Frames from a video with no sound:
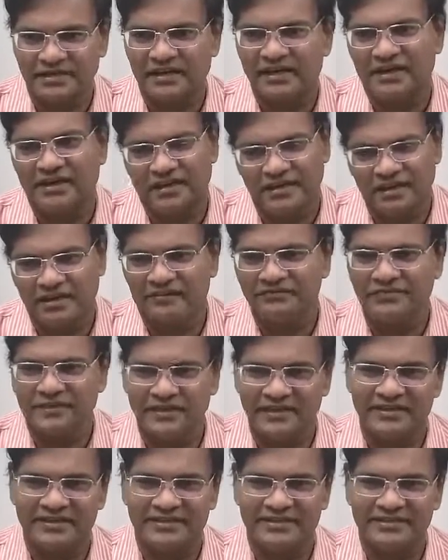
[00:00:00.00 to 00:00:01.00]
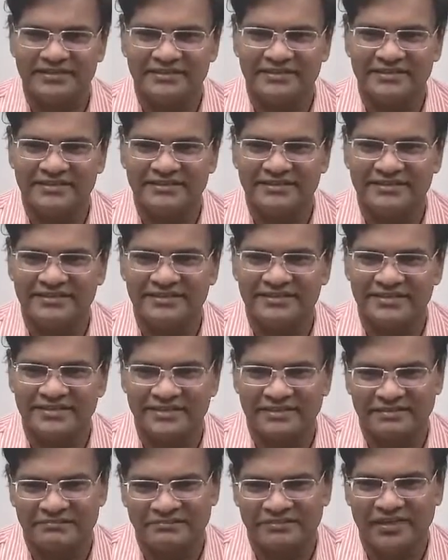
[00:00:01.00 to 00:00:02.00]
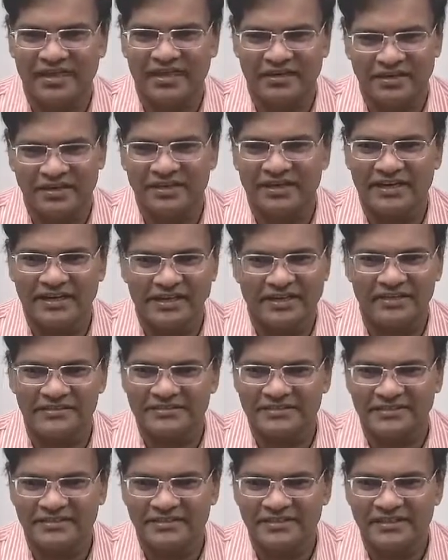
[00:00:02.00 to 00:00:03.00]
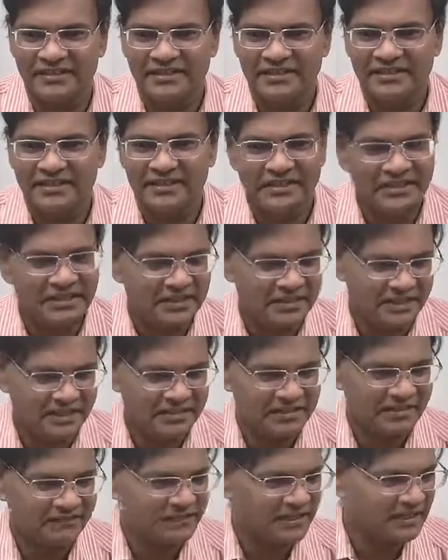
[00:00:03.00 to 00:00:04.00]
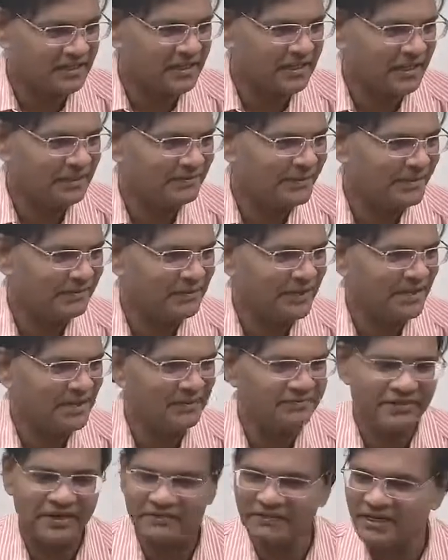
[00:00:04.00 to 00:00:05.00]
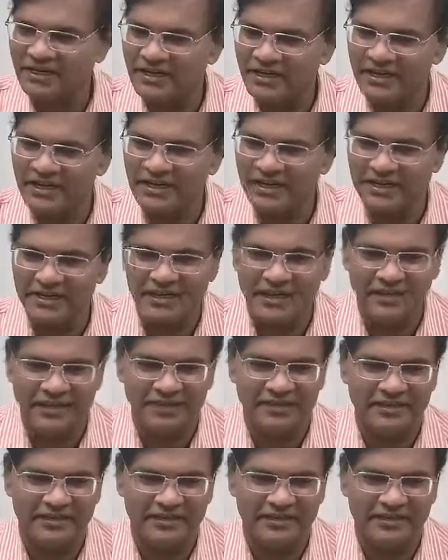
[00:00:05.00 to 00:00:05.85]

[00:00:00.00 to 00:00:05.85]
Unlawful. Beyond that, nothing else. Someone can tell me the meaning of hawala in Hindi?